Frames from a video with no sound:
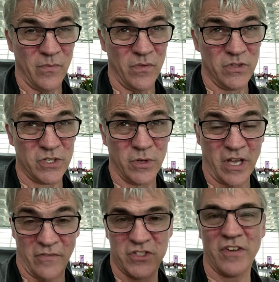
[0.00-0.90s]
So you
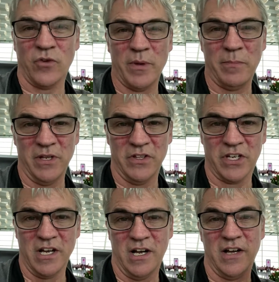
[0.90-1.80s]
have several people in the
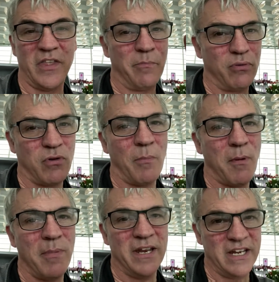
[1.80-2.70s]
car. They
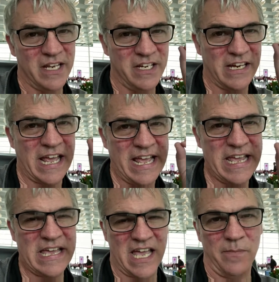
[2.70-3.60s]
probably need an A
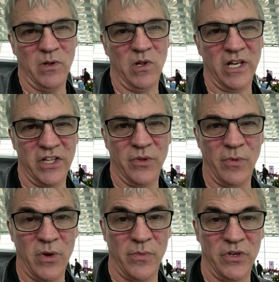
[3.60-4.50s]
cable at the
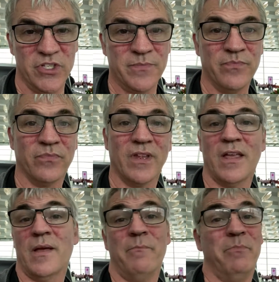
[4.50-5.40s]
moment,
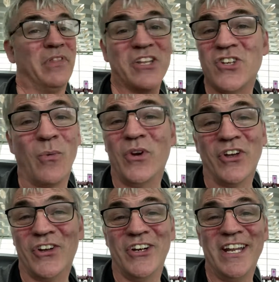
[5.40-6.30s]
but that's not what
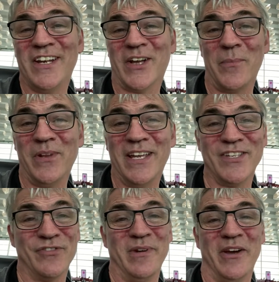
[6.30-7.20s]
you're going to need a couple of
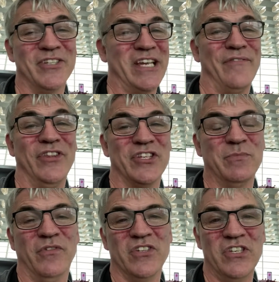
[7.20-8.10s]
years from now, because everything's
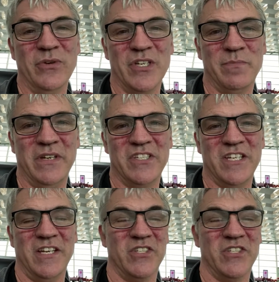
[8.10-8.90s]
moving to USB-C.